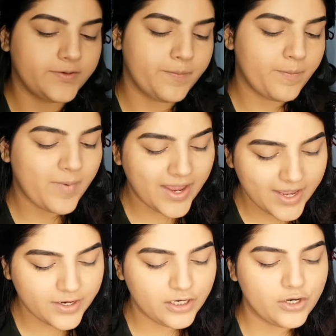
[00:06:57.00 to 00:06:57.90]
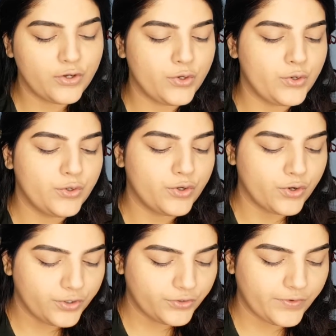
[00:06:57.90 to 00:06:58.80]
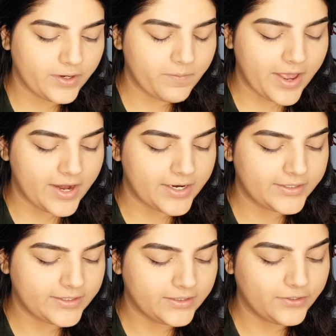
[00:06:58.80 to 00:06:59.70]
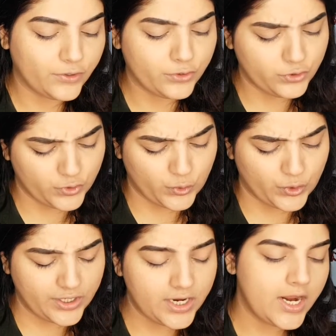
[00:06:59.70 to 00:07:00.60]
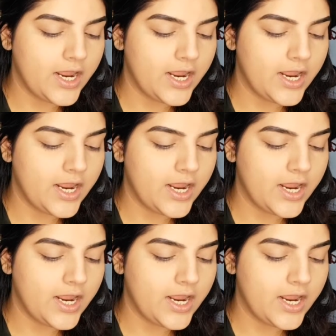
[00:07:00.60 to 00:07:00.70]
Mega Glow Contouring Palette Contour